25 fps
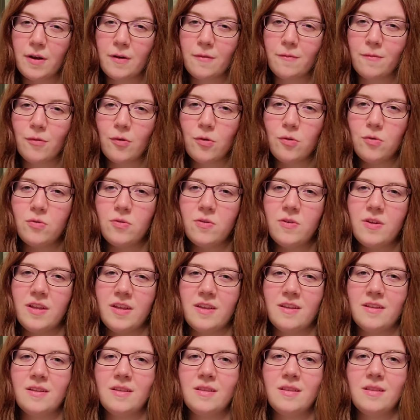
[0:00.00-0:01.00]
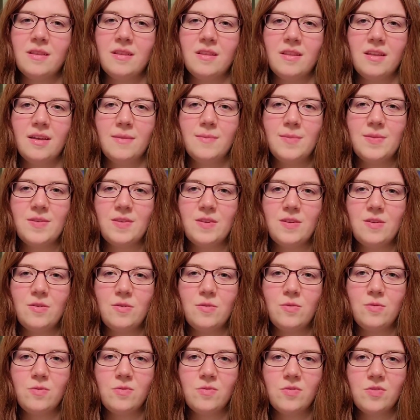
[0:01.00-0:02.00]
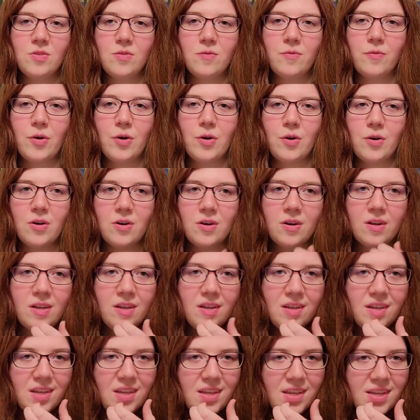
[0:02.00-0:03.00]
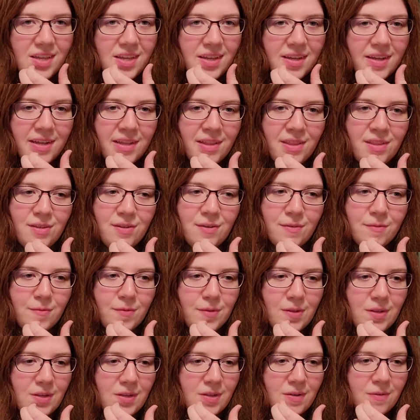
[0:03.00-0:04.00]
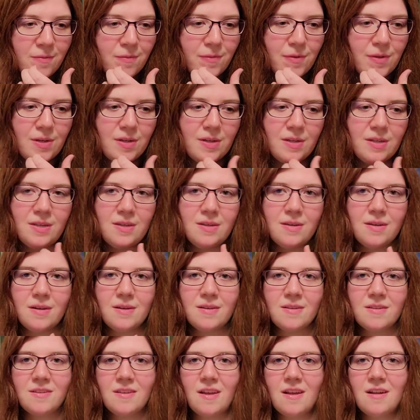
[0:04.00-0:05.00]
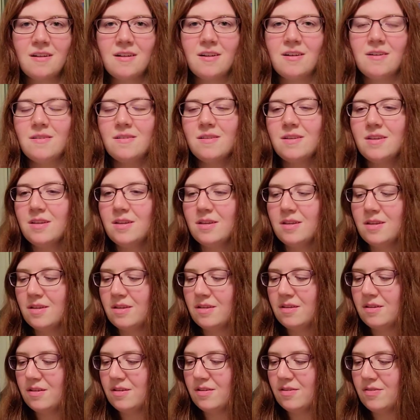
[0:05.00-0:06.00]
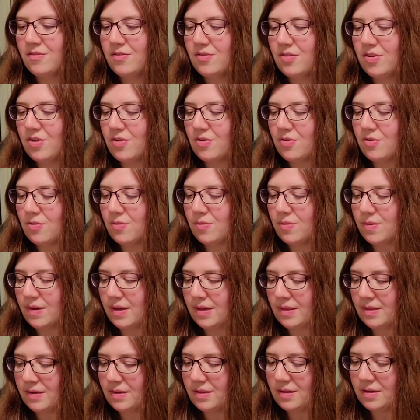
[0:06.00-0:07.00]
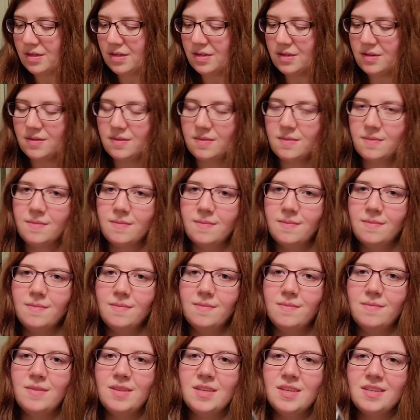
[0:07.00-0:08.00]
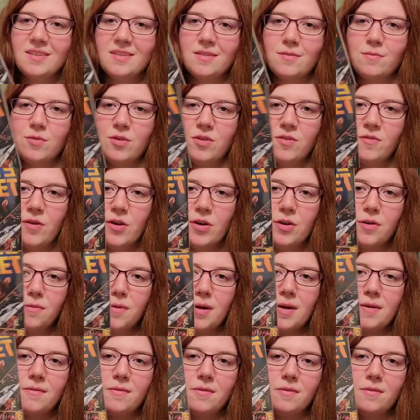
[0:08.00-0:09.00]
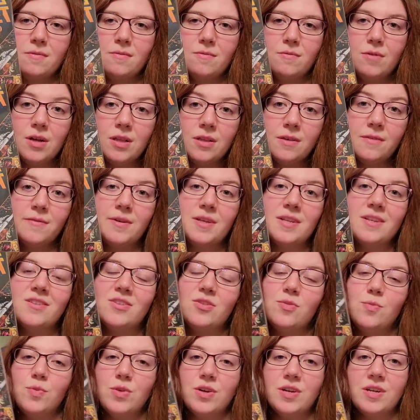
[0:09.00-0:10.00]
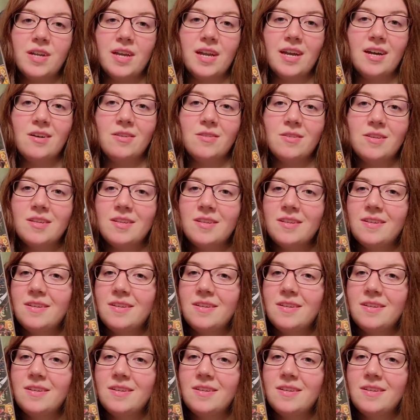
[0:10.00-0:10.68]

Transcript: unfold in the MCU so far, in the Infinity Saga. So I think this was very relevant to bring out.